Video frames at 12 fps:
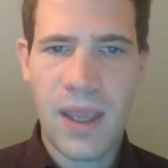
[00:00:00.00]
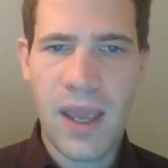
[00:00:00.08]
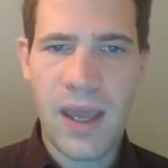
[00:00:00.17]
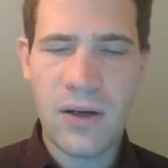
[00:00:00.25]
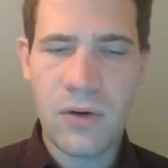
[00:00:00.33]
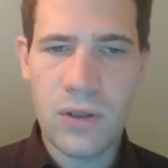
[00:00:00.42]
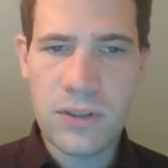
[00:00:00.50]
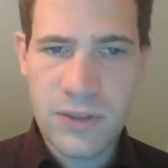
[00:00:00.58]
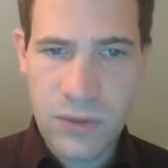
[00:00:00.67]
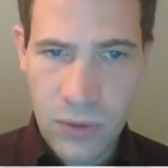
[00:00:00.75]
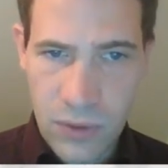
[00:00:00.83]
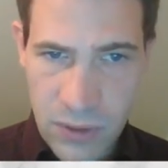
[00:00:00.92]
and
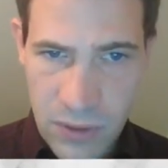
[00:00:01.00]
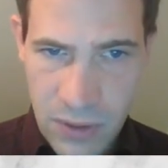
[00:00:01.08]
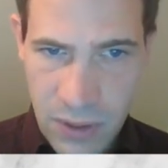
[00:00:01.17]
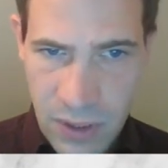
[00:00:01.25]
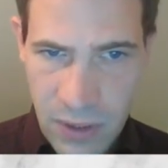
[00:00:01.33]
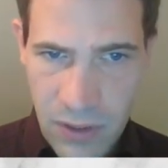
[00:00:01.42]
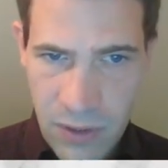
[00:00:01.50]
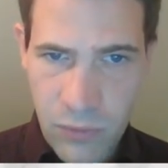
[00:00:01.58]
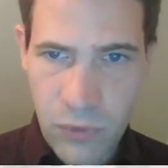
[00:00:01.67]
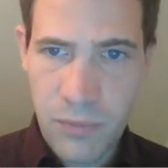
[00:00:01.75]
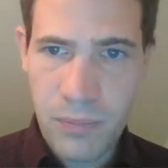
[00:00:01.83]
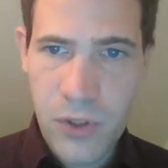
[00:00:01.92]
also the
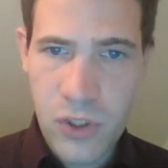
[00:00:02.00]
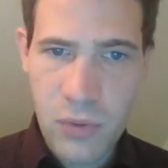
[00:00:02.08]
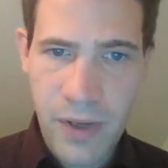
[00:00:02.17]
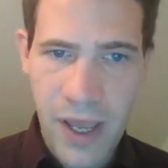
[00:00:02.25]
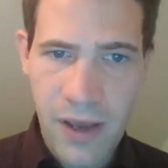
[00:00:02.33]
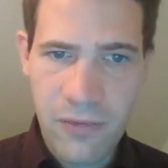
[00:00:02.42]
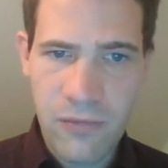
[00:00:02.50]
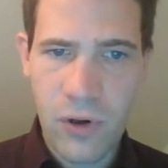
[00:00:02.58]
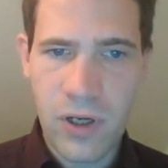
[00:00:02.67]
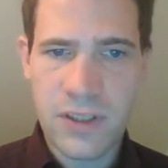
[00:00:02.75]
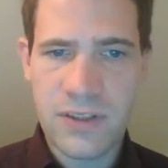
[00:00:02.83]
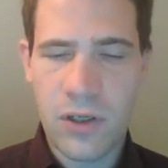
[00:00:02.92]
move bishop
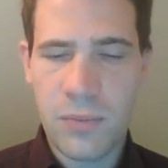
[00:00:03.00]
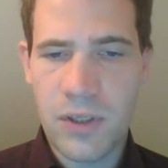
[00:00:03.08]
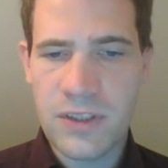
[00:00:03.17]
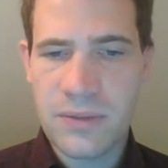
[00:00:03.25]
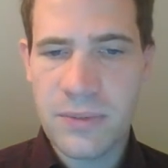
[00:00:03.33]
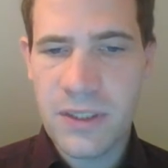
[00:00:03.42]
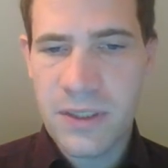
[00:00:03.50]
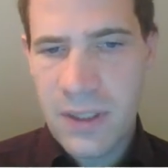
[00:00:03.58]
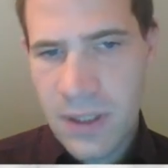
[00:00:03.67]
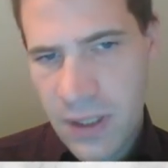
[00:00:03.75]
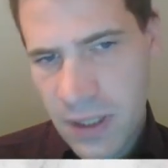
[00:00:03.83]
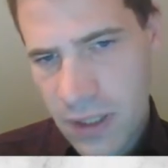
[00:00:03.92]
f4 is now possible,
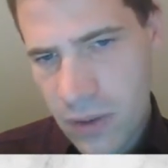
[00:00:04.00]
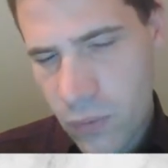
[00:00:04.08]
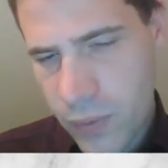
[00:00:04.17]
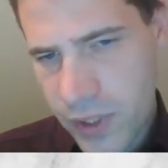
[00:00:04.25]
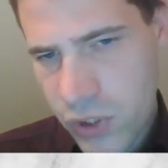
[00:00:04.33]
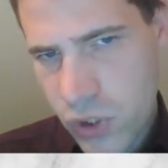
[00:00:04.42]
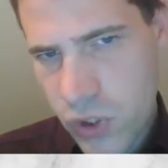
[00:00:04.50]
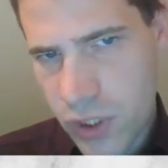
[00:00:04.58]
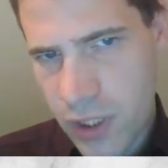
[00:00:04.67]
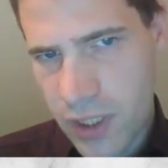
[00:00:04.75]
which